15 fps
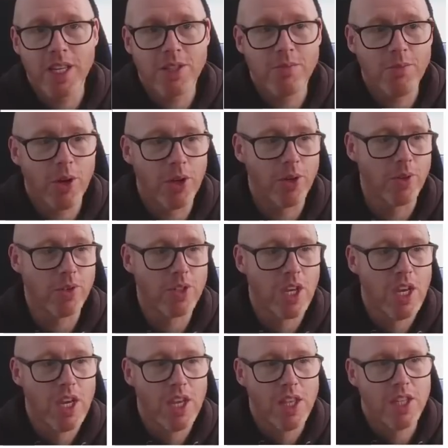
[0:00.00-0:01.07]
and models.
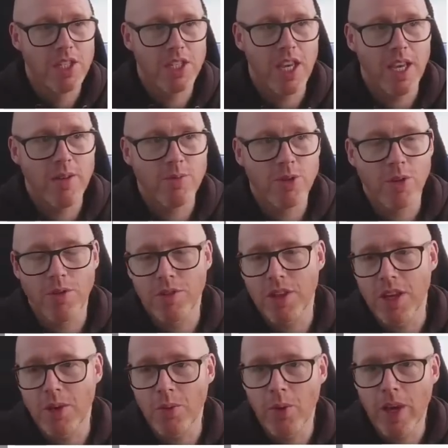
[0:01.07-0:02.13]
The same sort of
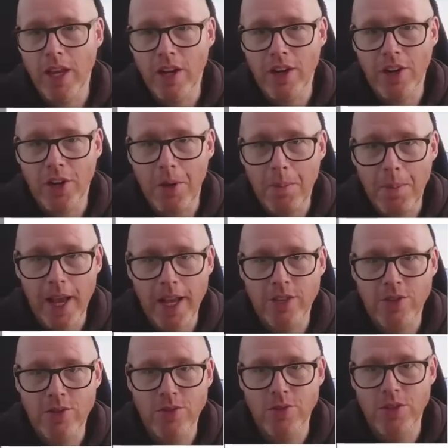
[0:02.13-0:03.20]
thing we can look at
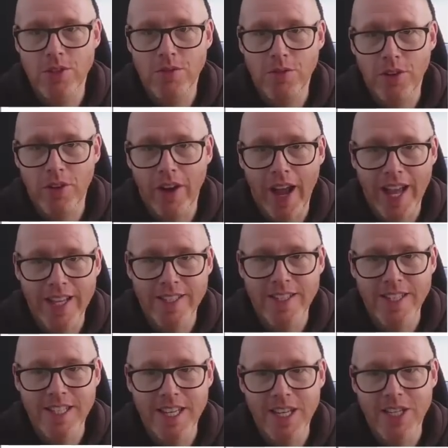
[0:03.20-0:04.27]
petrols. If you're
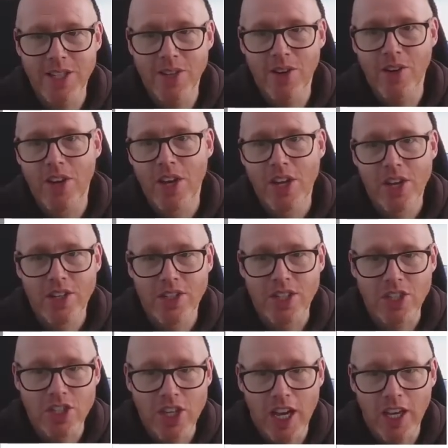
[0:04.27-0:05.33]
anti-diesel, you
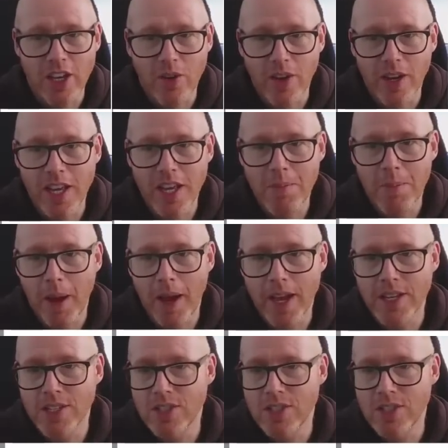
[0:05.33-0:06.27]
see Jaguar E-Pace